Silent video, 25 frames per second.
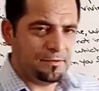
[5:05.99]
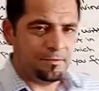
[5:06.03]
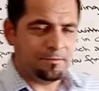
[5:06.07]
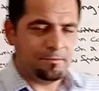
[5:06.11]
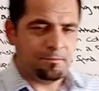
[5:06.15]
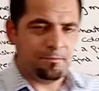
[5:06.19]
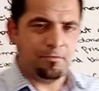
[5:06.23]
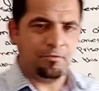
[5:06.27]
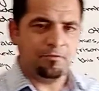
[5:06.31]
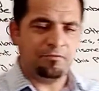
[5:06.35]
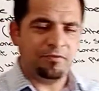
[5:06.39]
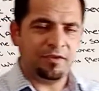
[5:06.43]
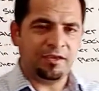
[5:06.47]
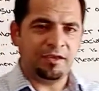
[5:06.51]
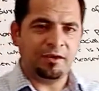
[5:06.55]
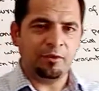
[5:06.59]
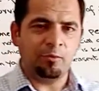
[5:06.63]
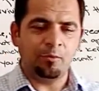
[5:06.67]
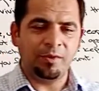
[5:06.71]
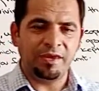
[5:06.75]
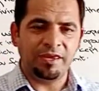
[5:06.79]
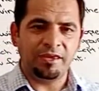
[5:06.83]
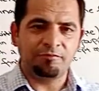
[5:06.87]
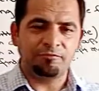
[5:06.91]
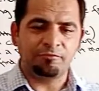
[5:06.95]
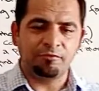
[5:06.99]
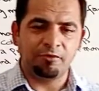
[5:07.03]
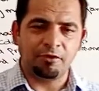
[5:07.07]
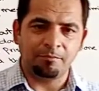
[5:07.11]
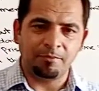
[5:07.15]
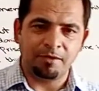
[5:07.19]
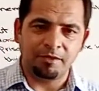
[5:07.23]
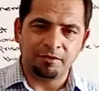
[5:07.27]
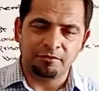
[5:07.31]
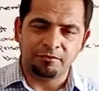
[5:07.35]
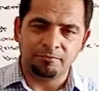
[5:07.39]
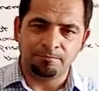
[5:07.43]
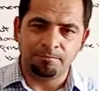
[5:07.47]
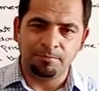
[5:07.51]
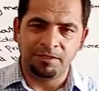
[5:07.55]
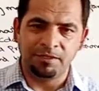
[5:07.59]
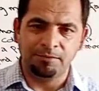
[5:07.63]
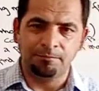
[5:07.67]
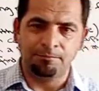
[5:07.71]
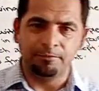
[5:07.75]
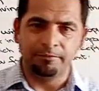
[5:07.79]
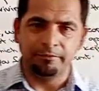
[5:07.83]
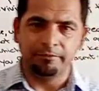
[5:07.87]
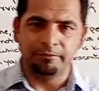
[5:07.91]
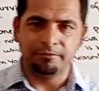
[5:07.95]
moving away from other
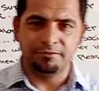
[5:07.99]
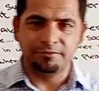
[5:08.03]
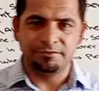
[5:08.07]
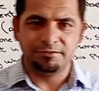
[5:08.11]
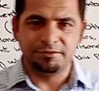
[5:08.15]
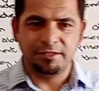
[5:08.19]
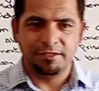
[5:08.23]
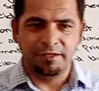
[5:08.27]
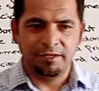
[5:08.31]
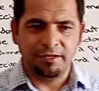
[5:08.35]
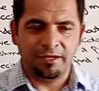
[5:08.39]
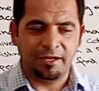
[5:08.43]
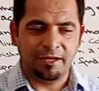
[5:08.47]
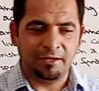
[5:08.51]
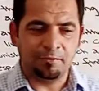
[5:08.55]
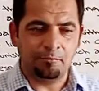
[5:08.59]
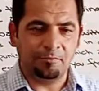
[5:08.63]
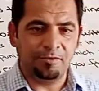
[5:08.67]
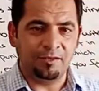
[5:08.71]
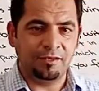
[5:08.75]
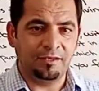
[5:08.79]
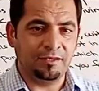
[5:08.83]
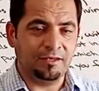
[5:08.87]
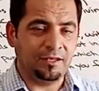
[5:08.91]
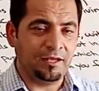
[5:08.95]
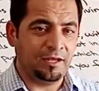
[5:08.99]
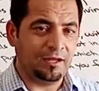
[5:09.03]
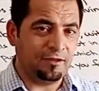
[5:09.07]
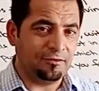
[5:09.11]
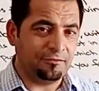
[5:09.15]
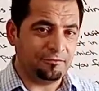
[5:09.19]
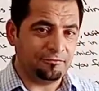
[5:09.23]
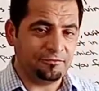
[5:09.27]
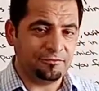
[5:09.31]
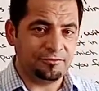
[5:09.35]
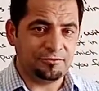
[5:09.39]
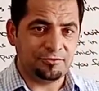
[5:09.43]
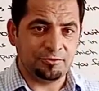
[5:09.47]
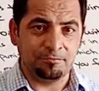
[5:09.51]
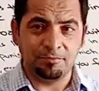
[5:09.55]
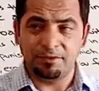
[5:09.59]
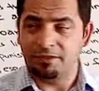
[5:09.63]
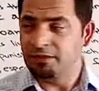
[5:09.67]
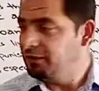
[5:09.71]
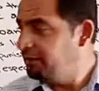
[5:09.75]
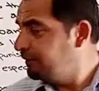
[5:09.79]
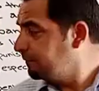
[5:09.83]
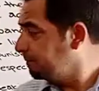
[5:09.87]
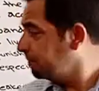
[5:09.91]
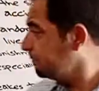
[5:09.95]
people's, and we love to
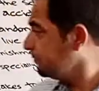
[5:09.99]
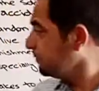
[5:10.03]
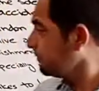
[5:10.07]
be